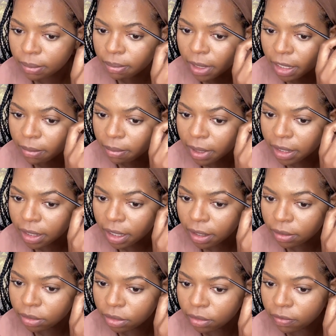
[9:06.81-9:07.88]
make money
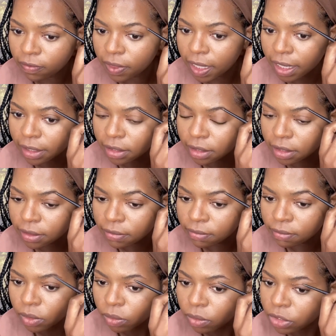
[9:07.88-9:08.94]
out of that,
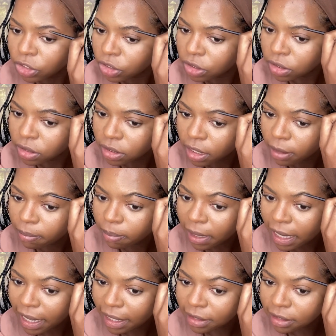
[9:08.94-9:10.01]
which is a
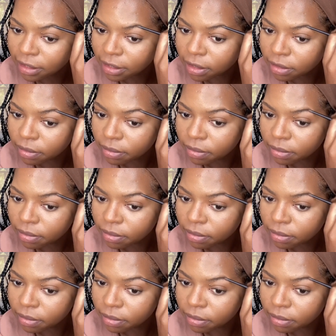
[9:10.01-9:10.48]
plus.